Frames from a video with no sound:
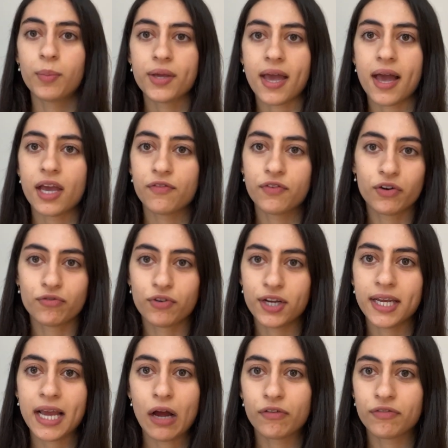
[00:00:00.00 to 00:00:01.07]
But yeah, if you're
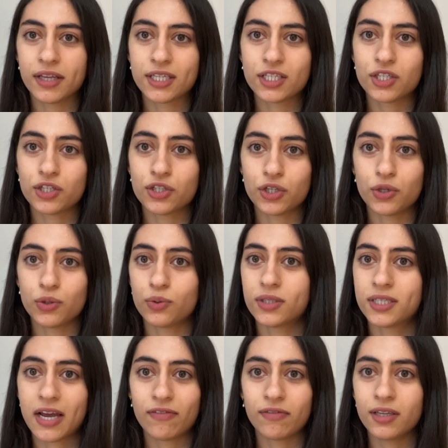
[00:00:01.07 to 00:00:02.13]
running out of things to do,
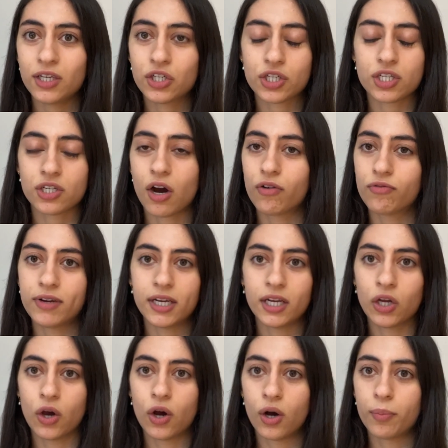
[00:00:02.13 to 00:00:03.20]
definitely just start
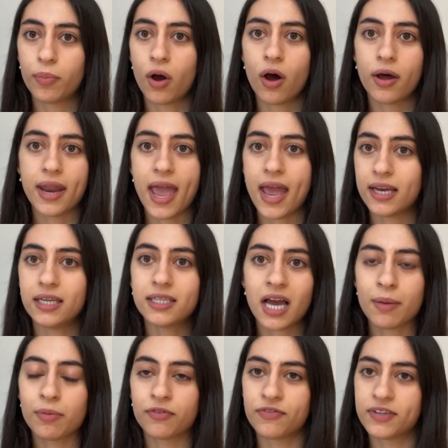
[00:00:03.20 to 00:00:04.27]
reading up on any
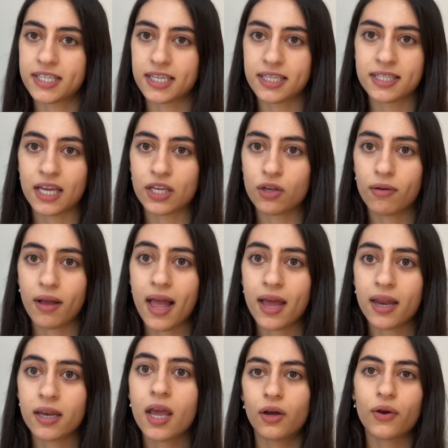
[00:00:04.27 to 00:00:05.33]
type of physics that you can.